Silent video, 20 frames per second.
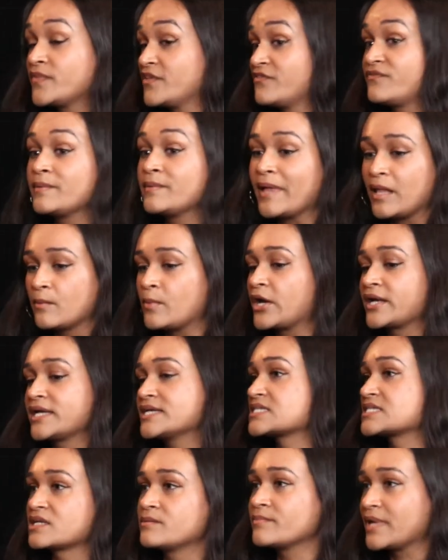female body
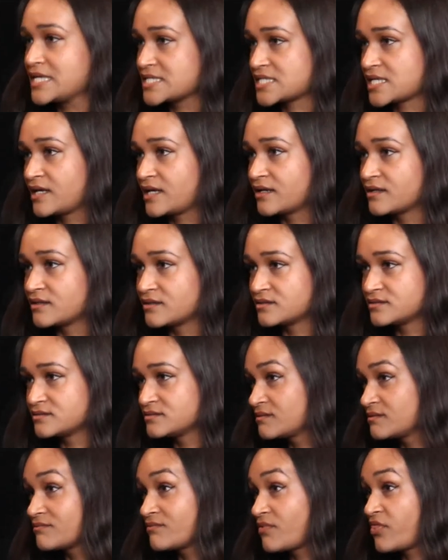is an amazing
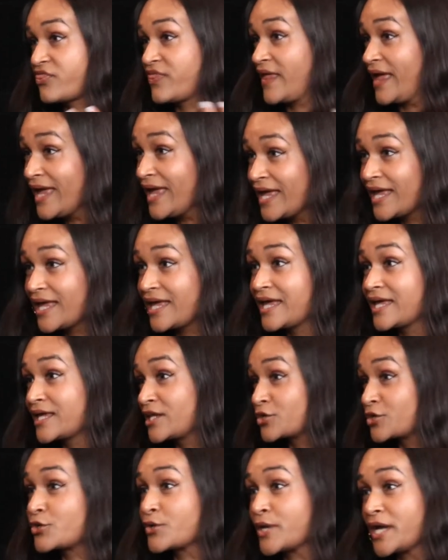thing and
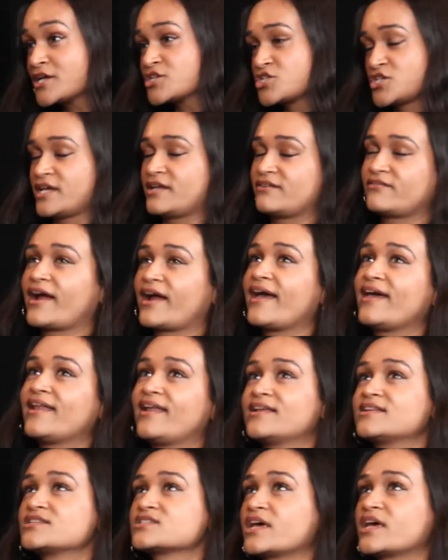a creation, right?
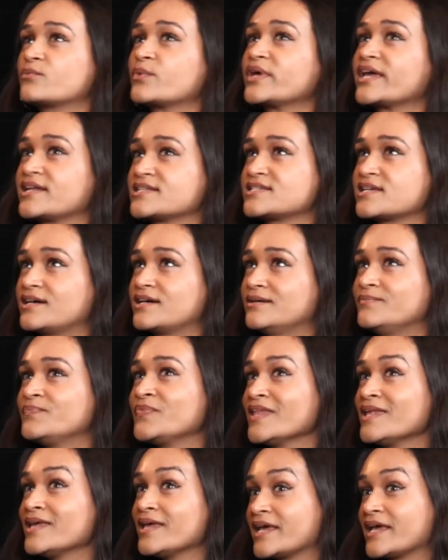And we get to
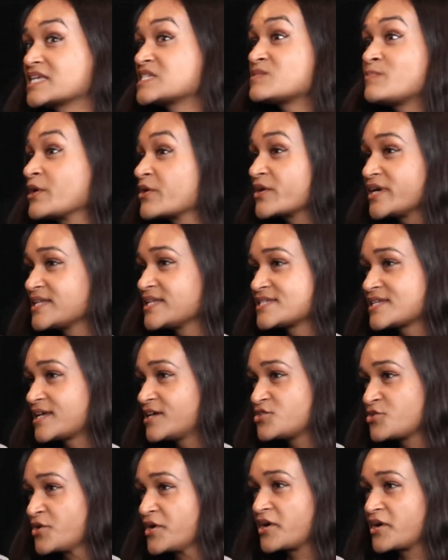experience it
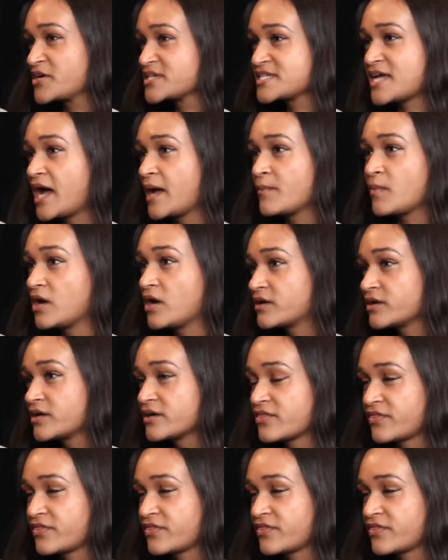during our time on earth.